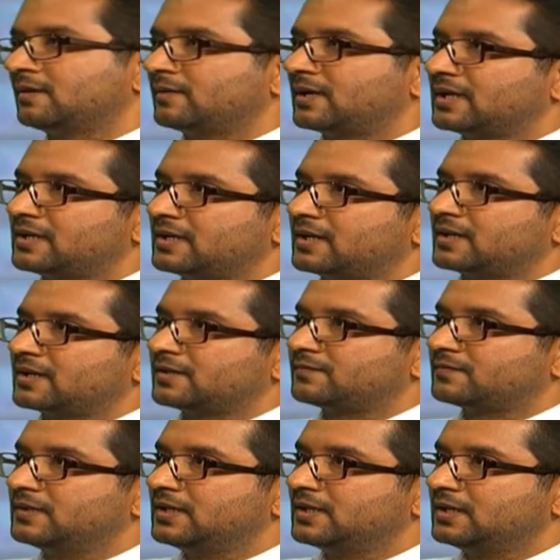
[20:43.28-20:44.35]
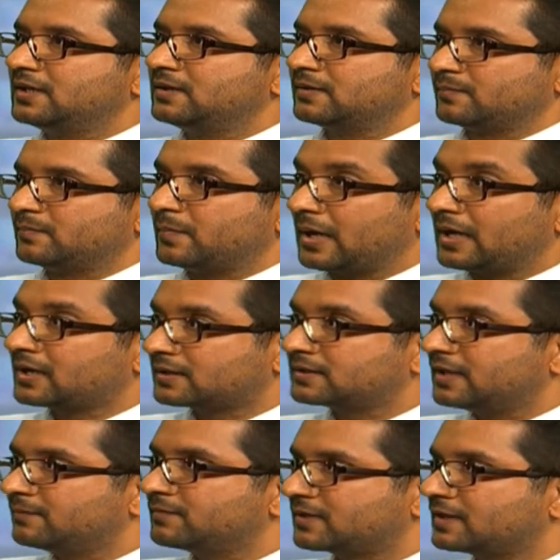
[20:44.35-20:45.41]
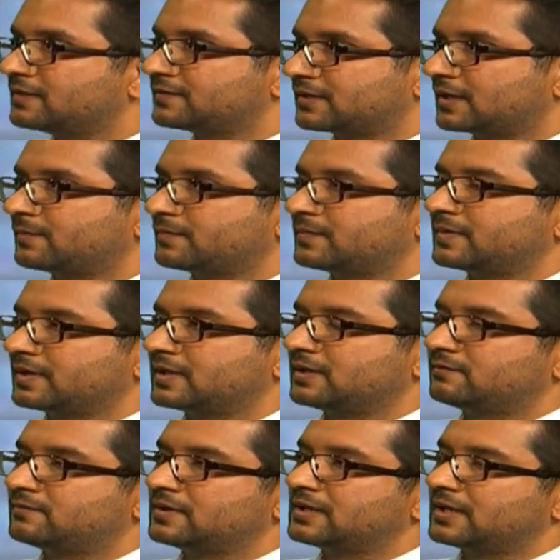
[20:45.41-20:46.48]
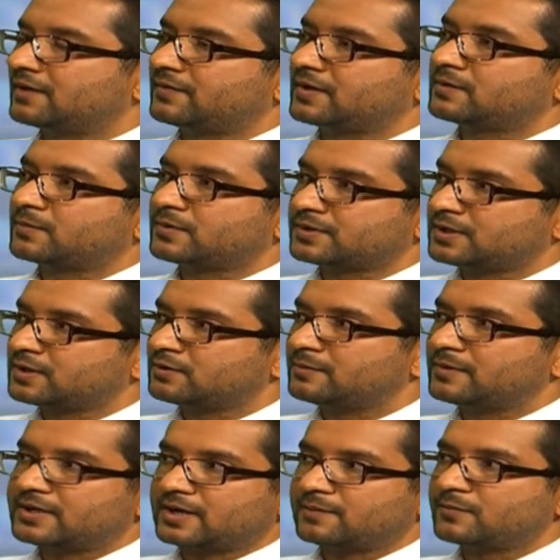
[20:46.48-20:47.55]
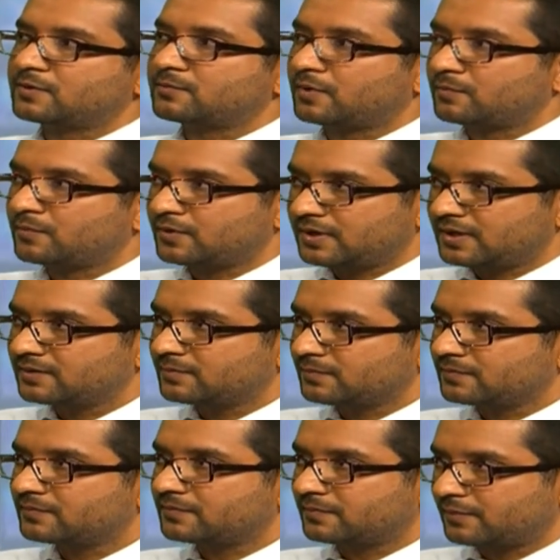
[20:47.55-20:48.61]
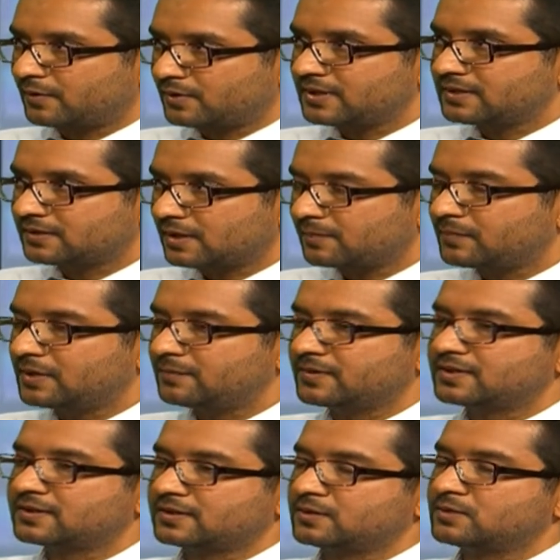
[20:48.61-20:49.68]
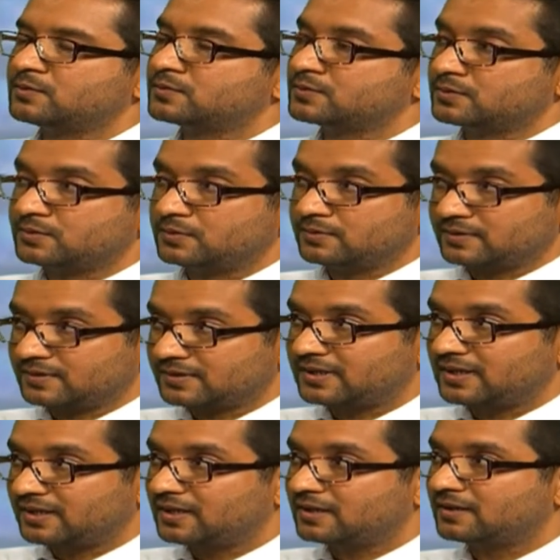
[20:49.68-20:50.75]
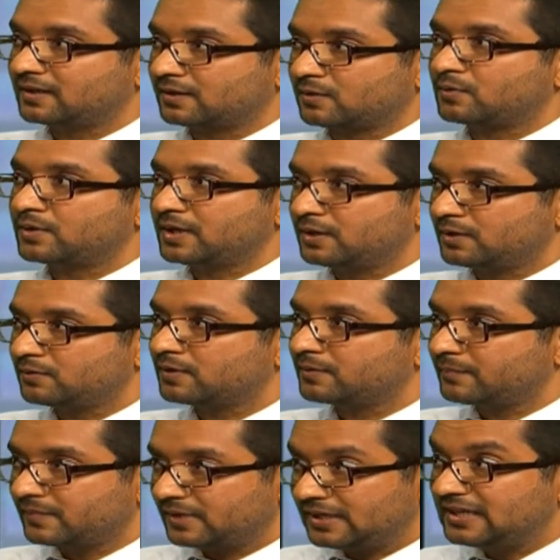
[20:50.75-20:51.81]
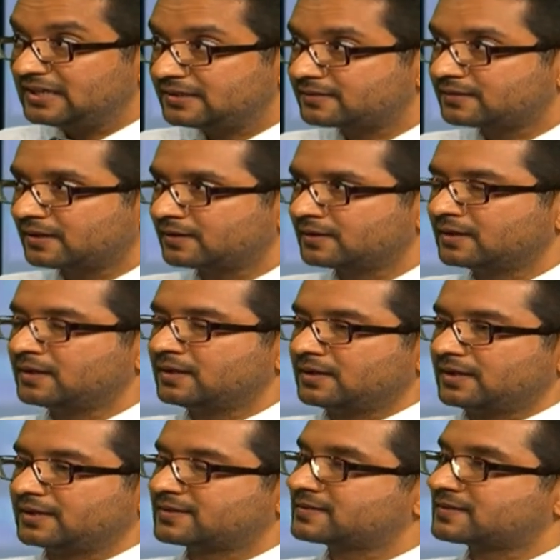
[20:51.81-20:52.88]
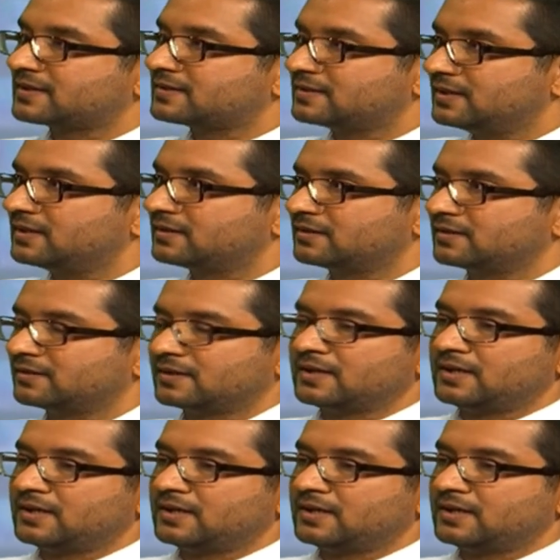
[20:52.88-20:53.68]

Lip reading: Well, if they bulk themselves up, it will affect positively, but I'm not promoting protein supplements. You should take it according to your needs, exercise needs.